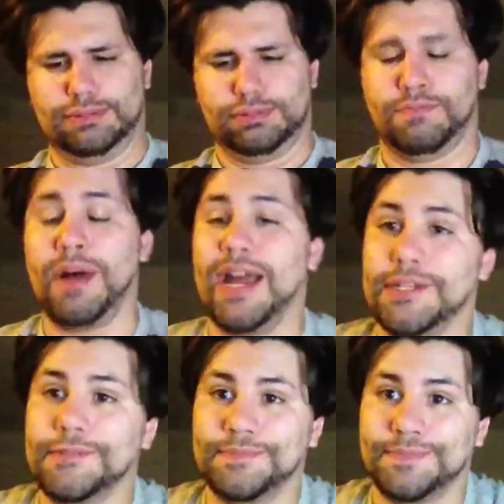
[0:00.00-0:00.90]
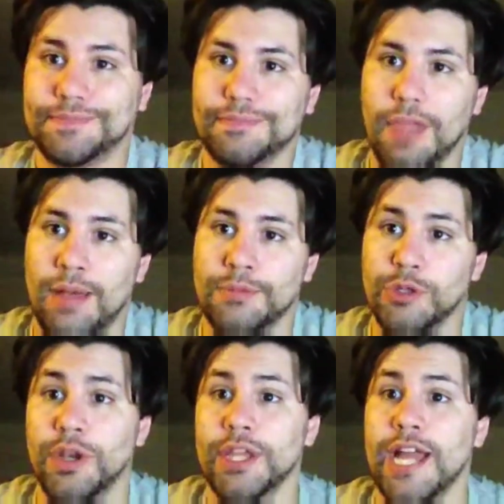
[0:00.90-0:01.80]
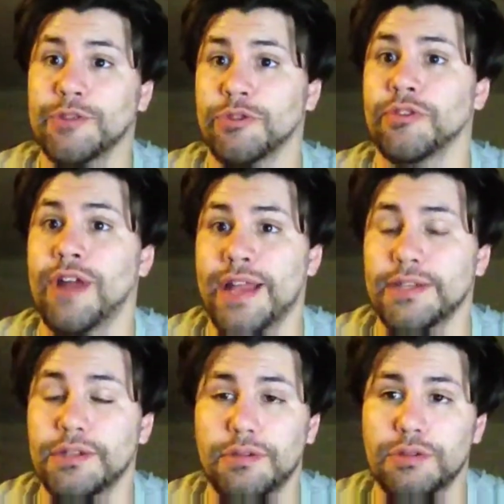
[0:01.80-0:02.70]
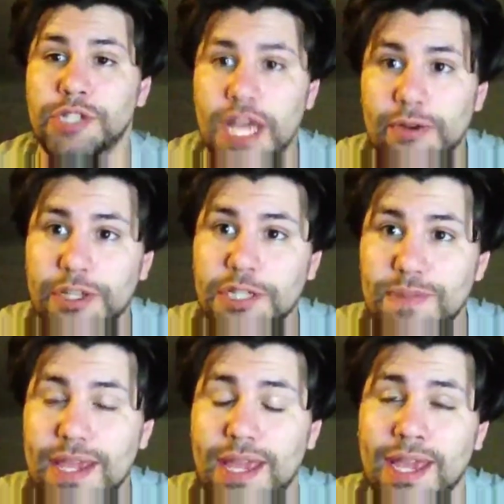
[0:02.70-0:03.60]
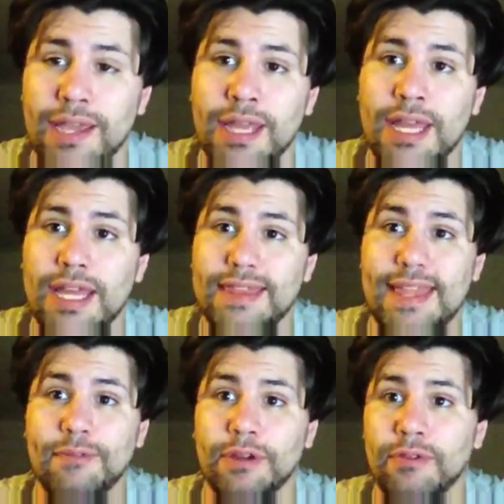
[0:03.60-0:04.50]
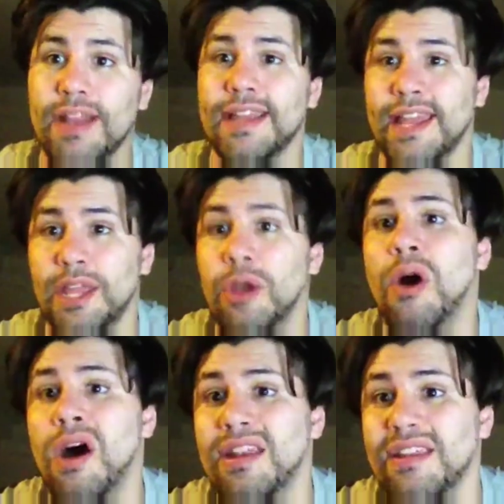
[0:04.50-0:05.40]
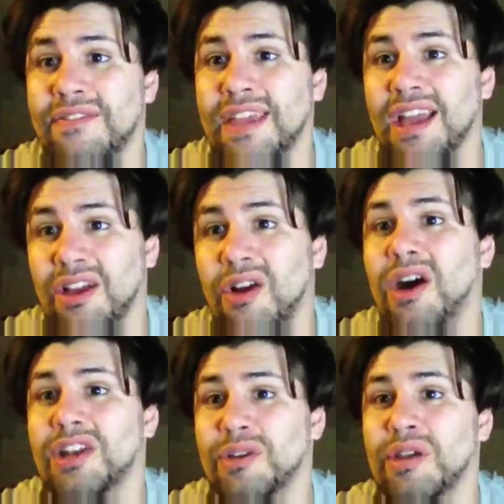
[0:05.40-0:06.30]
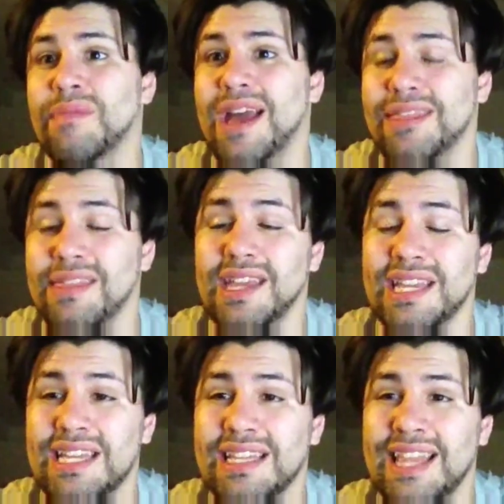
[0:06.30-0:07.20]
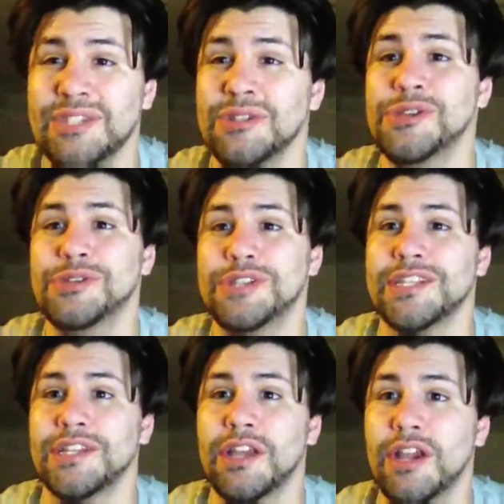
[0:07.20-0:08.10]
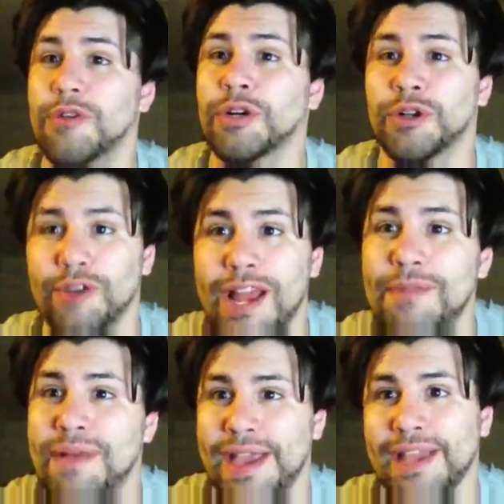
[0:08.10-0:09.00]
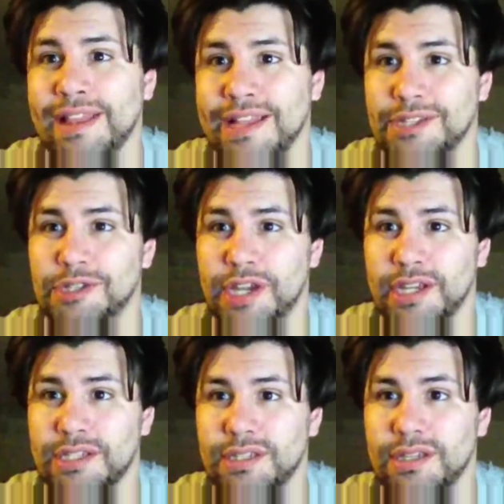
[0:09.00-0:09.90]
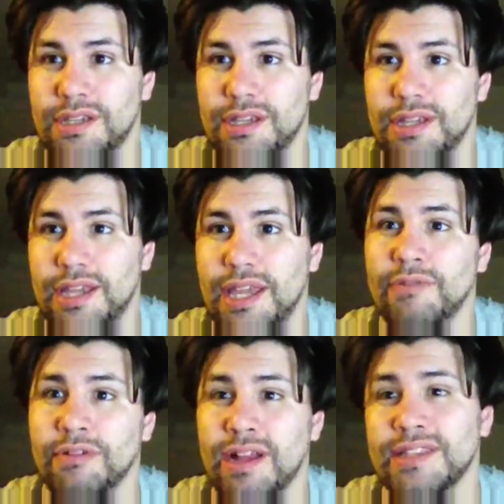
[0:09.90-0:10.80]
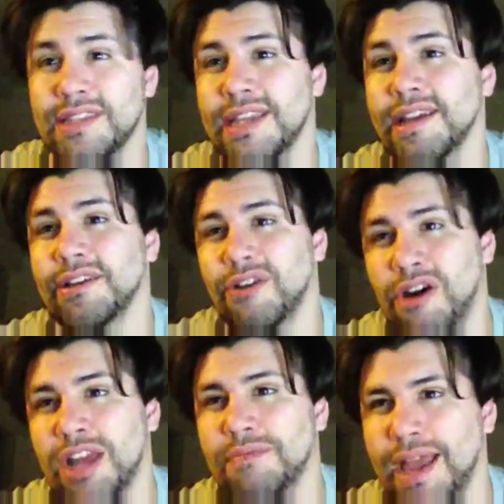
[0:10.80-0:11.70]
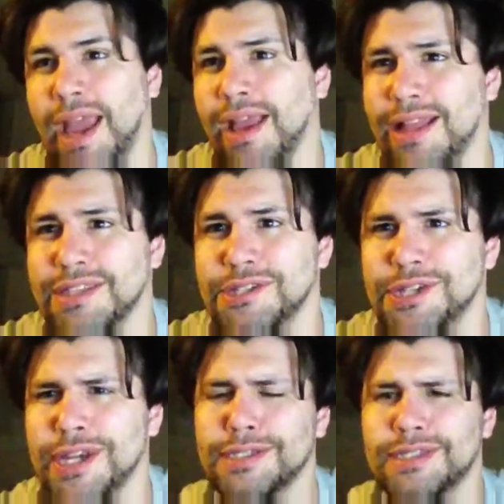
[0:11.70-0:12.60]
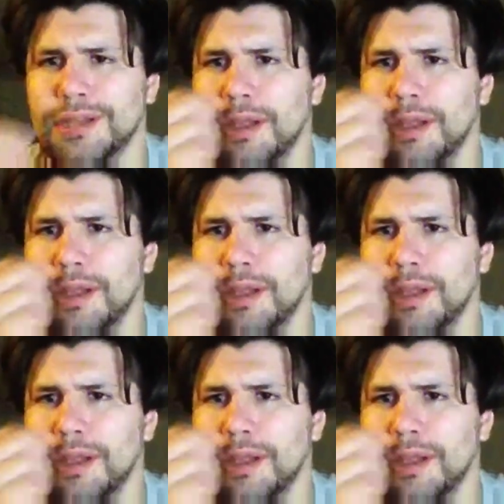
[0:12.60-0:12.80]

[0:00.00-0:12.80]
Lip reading: But, so what do the gods regret? Generally speaking, they regret getting caught if they got caught doing a bad thing. Like, so Zeus doesn't regret banging lots of chicks. He regrets that he got caught banging lots of chicks.